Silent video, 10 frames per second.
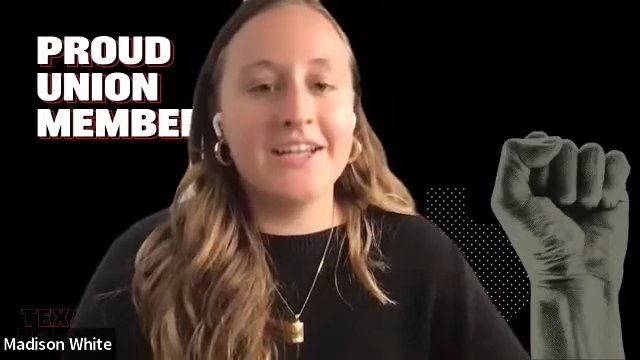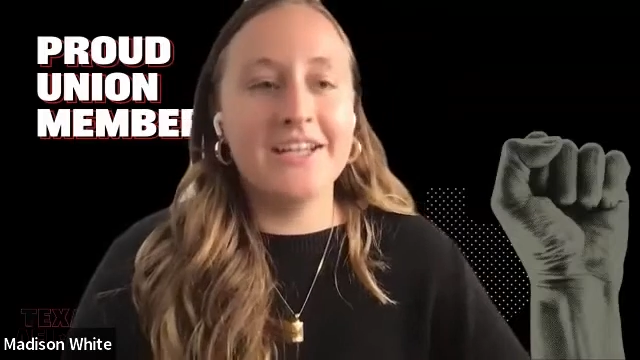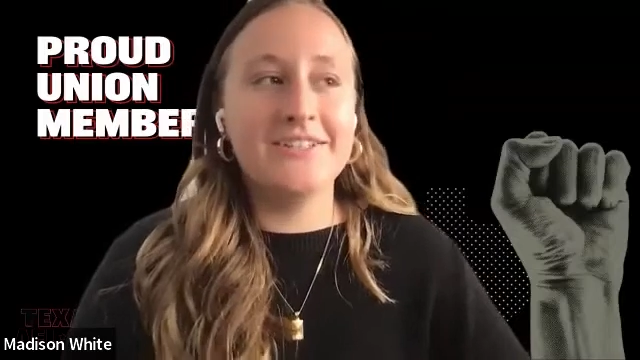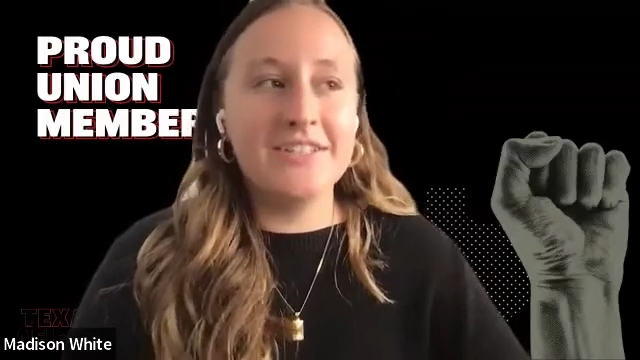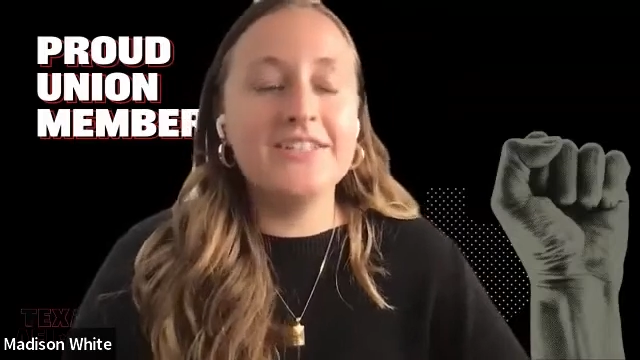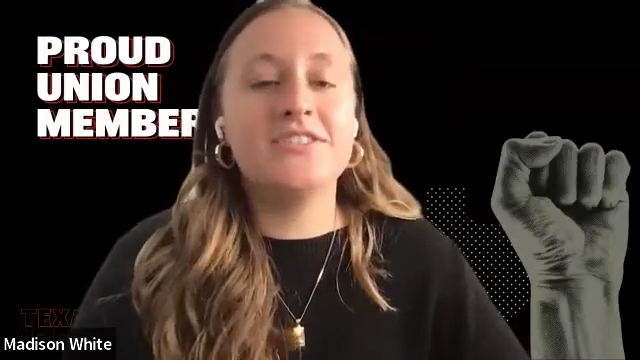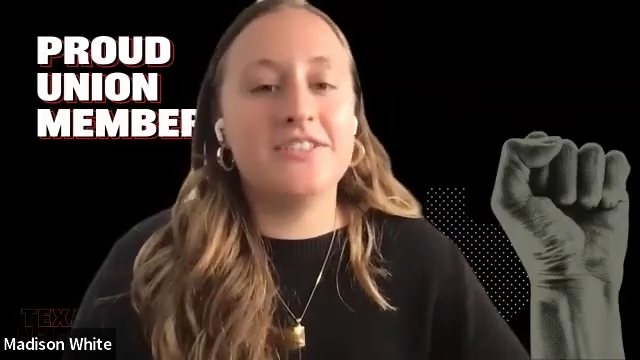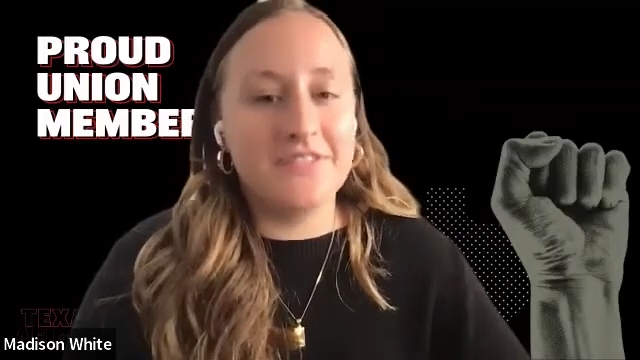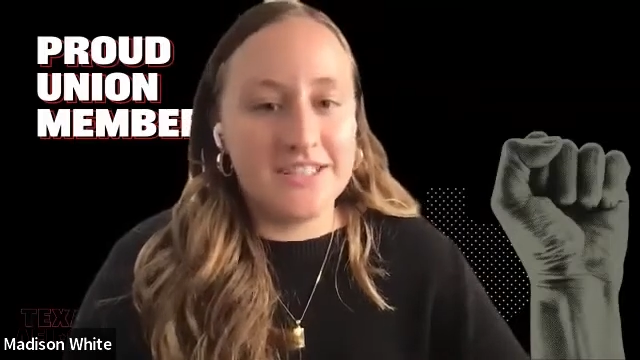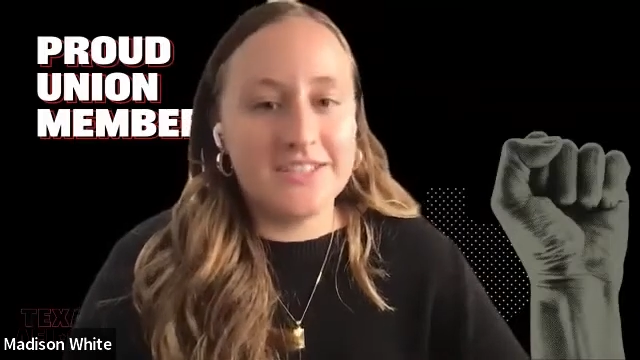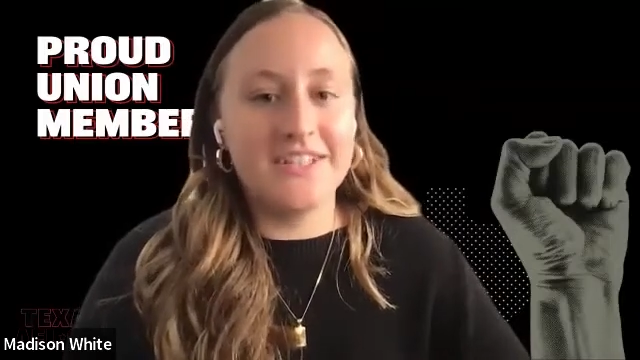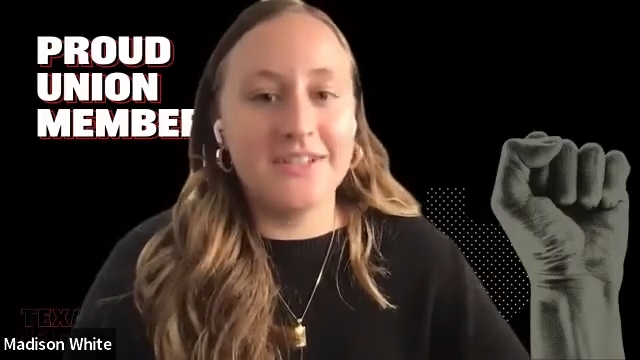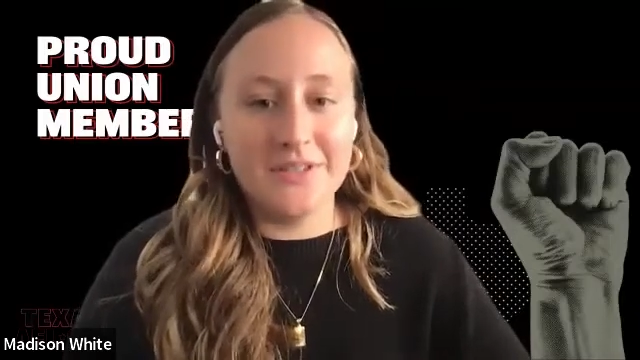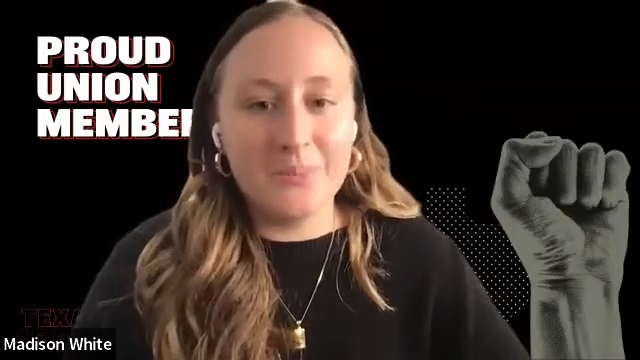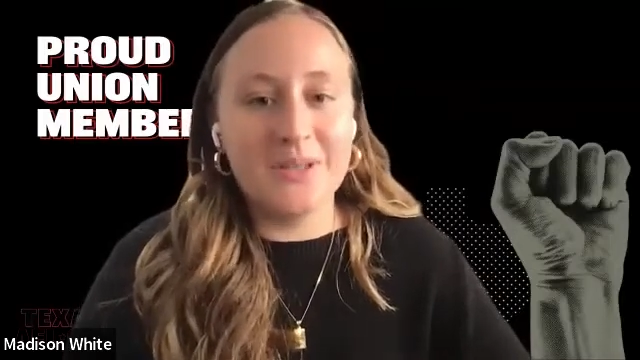you can usually find Tavita
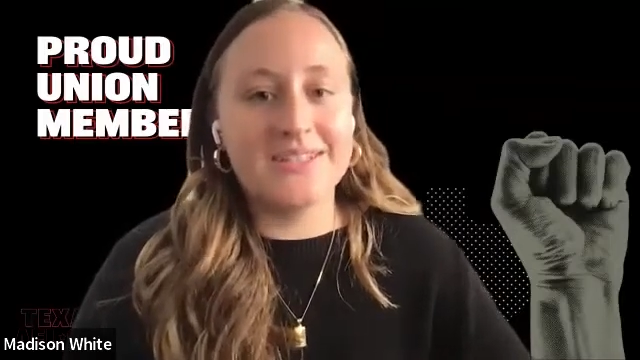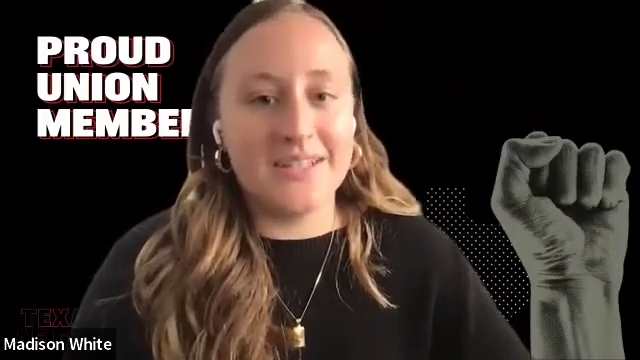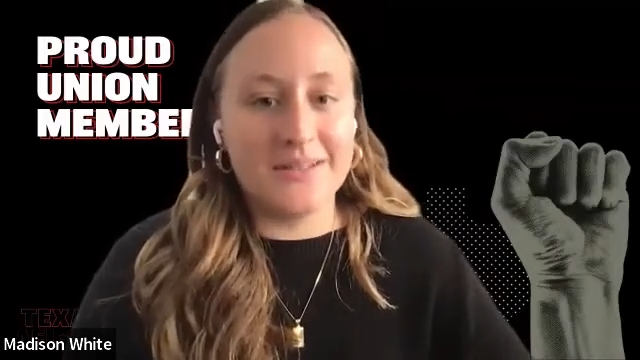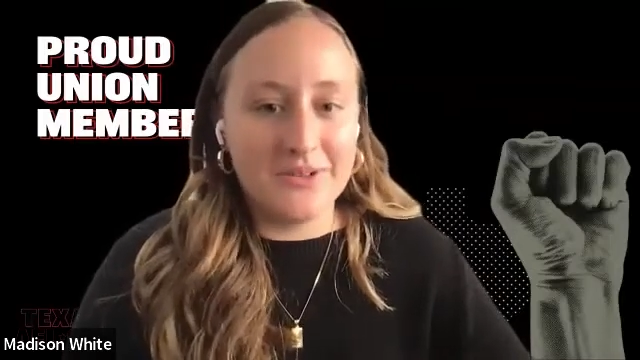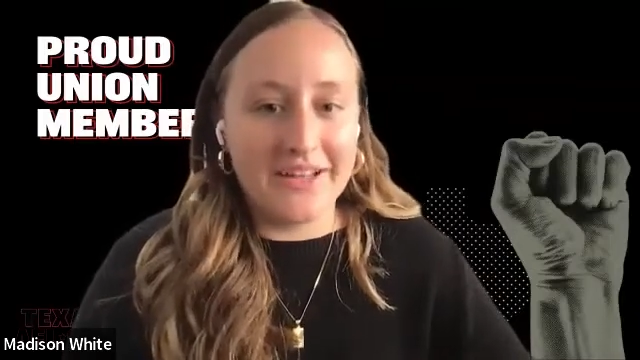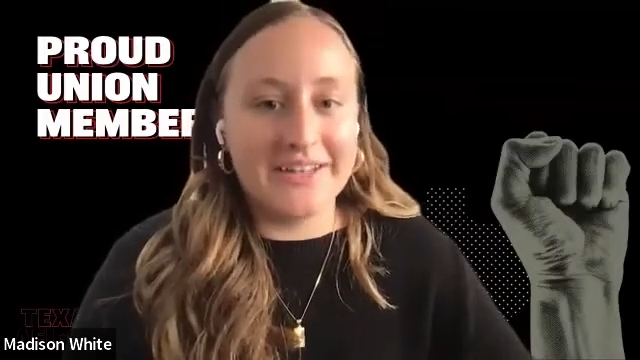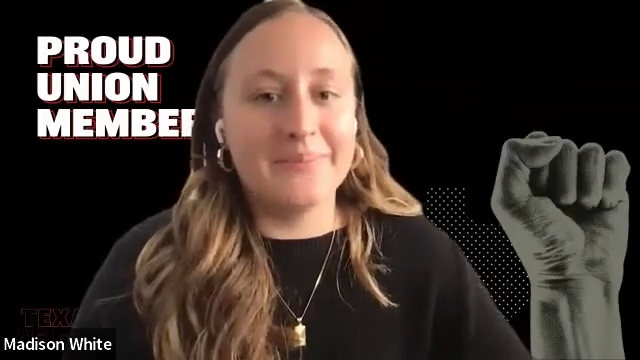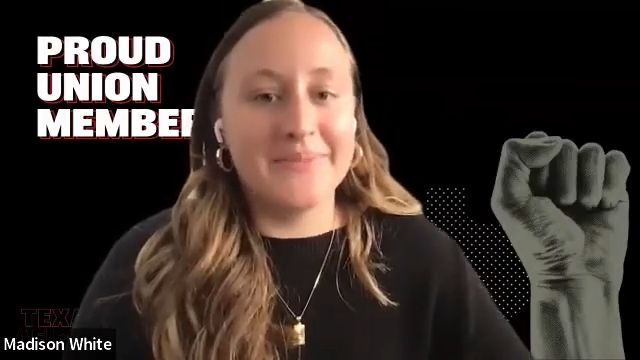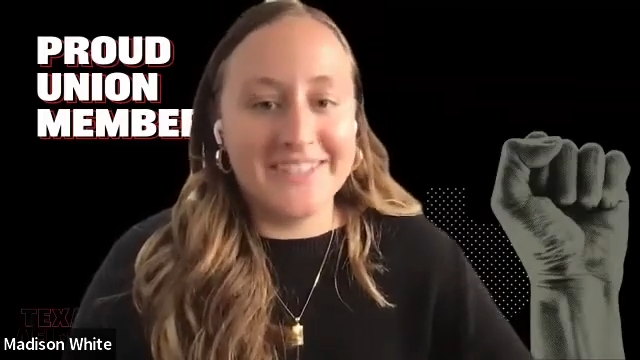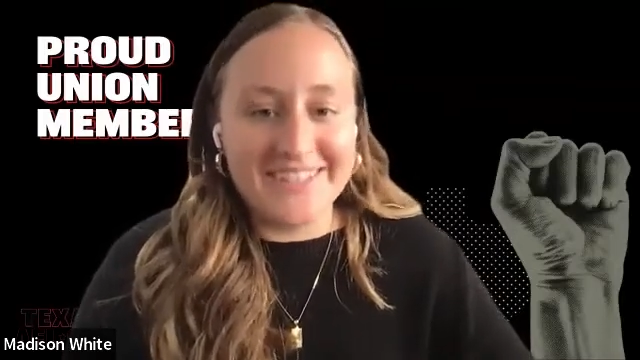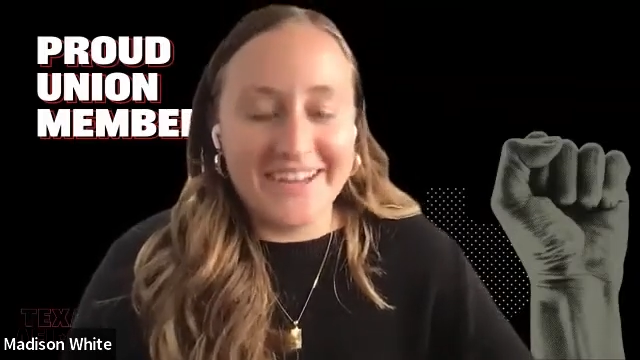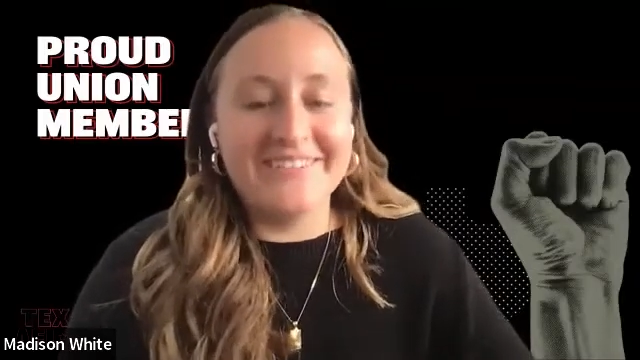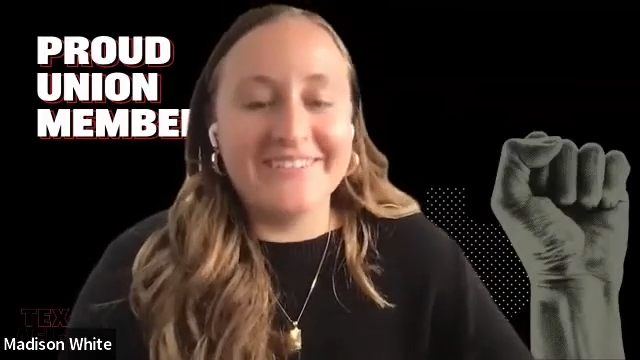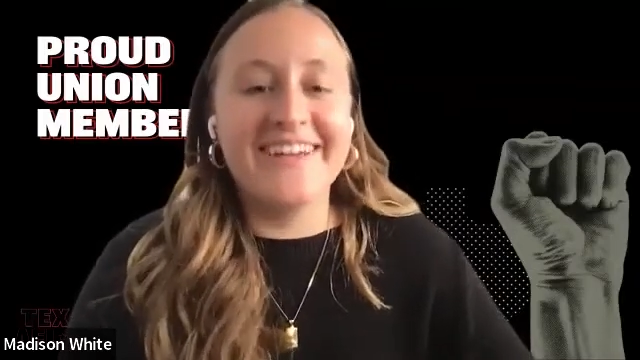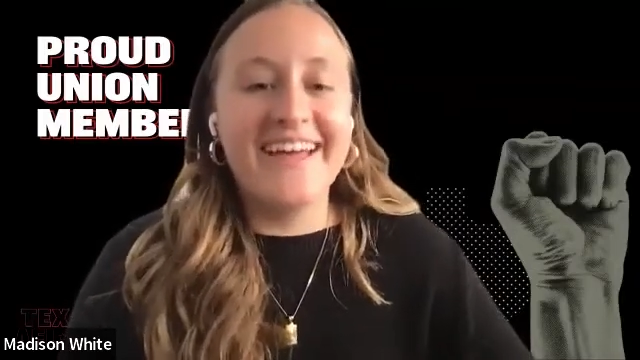with a picket sign behind them.
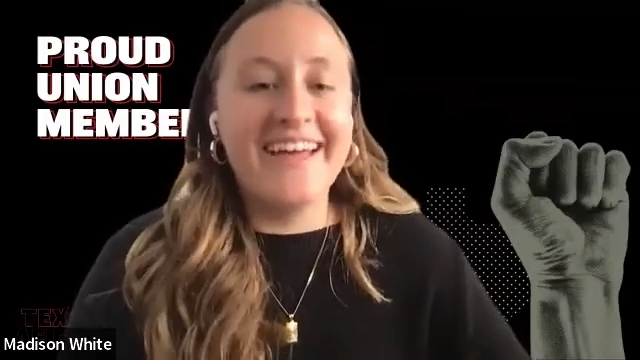So